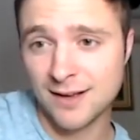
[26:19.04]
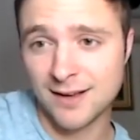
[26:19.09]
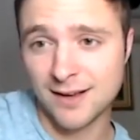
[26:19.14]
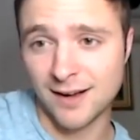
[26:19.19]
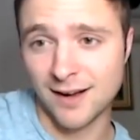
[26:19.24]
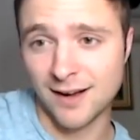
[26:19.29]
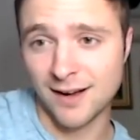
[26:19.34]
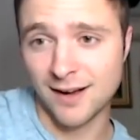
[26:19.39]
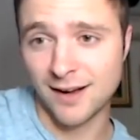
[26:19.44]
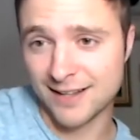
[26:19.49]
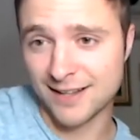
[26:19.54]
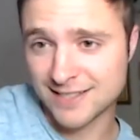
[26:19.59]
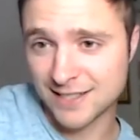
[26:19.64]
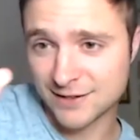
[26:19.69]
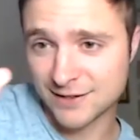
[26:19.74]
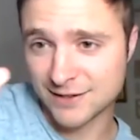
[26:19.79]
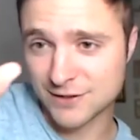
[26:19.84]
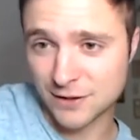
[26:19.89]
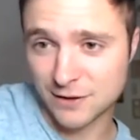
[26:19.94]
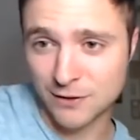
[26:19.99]
it
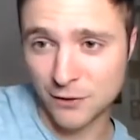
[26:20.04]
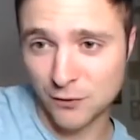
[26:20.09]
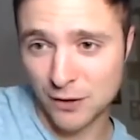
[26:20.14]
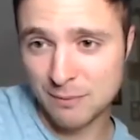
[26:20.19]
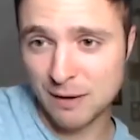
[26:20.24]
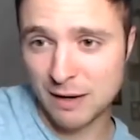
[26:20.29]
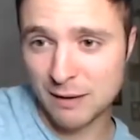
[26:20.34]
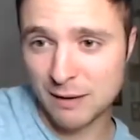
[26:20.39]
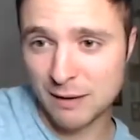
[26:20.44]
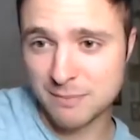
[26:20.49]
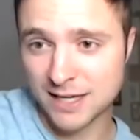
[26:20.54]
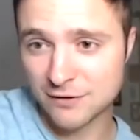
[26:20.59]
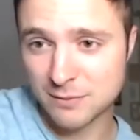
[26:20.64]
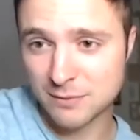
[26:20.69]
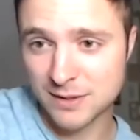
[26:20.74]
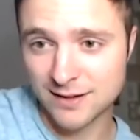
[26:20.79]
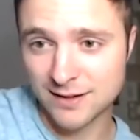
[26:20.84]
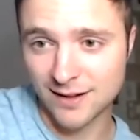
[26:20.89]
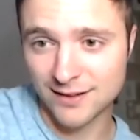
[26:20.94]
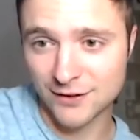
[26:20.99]
sounds like Cree might be
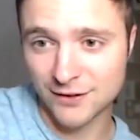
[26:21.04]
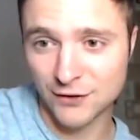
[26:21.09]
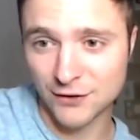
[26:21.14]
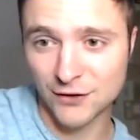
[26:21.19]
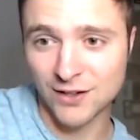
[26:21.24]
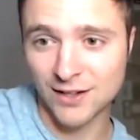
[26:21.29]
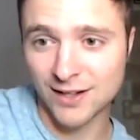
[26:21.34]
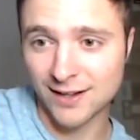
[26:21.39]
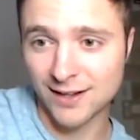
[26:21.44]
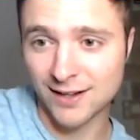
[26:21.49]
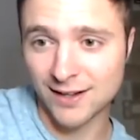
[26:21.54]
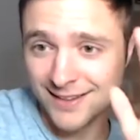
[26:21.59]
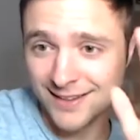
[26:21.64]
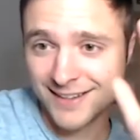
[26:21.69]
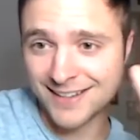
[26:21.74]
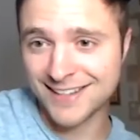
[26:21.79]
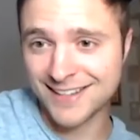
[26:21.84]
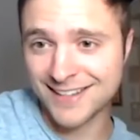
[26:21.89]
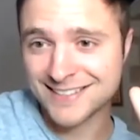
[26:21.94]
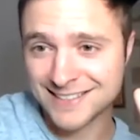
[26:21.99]
giving me a little
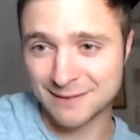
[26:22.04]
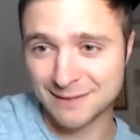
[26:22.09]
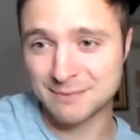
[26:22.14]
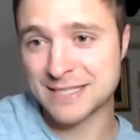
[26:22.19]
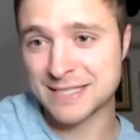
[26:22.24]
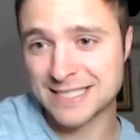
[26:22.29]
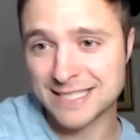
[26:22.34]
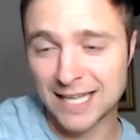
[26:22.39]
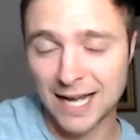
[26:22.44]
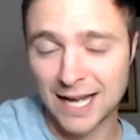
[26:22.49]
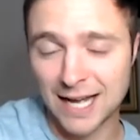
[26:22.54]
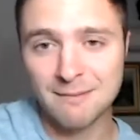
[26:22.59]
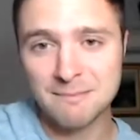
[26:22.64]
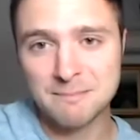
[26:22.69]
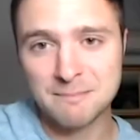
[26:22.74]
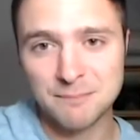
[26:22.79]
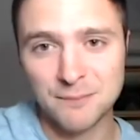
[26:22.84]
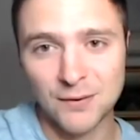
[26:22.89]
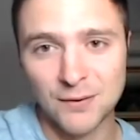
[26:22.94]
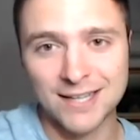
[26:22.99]
time to
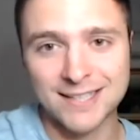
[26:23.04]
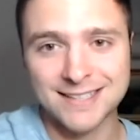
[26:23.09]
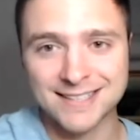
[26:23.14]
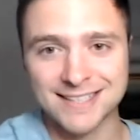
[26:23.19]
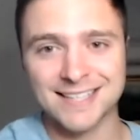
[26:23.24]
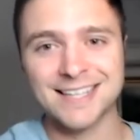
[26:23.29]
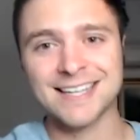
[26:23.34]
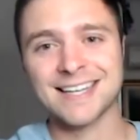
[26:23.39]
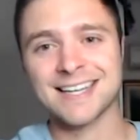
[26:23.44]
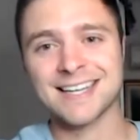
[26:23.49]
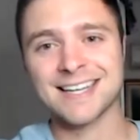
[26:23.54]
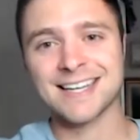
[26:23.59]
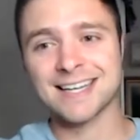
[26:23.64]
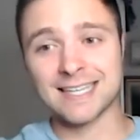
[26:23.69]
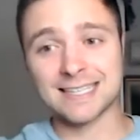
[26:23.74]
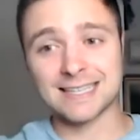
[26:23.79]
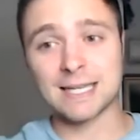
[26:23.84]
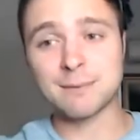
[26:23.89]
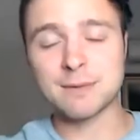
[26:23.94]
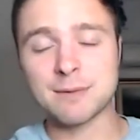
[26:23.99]
stop, but
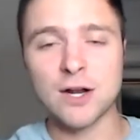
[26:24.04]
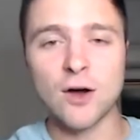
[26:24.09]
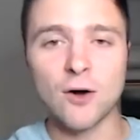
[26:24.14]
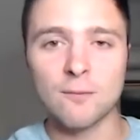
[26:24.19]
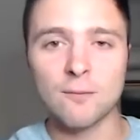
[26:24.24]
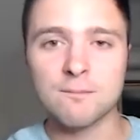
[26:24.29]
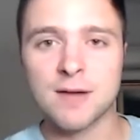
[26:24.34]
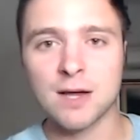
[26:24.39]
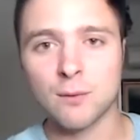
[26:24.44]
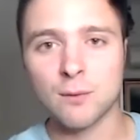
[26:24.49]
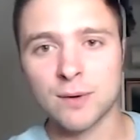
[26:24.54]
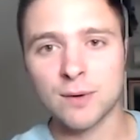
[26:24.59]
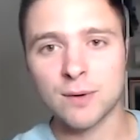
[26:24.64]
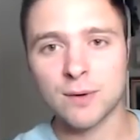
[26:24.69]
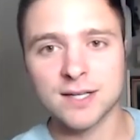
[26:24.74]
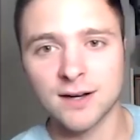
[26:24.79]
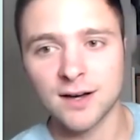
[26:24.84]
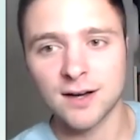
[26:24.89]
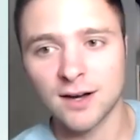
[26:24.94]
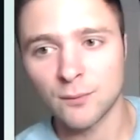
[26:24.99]
let me know and we
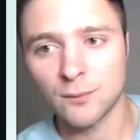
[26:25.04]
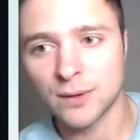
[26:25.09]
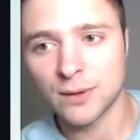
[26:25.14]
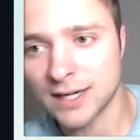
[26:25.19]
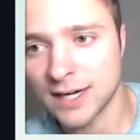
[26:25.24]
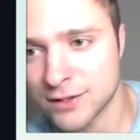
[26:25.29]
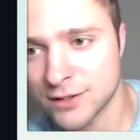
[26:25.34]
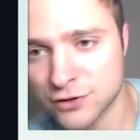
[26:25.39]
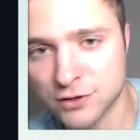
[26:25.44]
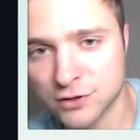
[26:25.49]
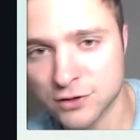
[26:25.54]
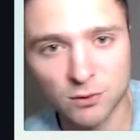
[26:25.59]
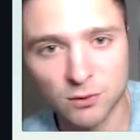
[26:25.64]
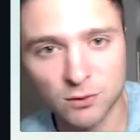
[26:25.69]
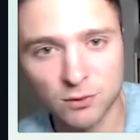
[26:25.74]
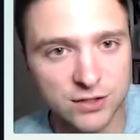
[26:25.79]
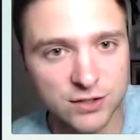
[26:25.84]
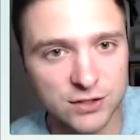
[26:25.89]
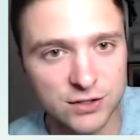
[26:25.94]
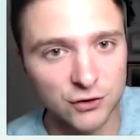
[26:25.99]
can answer some
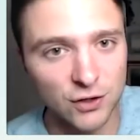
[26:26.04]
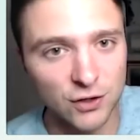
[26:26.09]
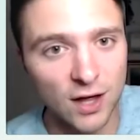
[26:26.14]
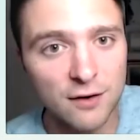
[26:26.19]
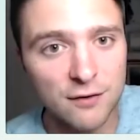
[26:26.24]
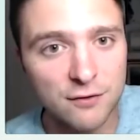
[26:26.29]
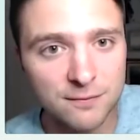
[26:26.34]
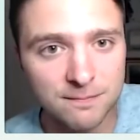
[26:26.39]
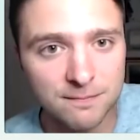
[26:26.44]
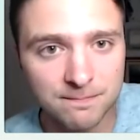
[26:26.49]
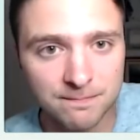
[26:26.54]
questions here live.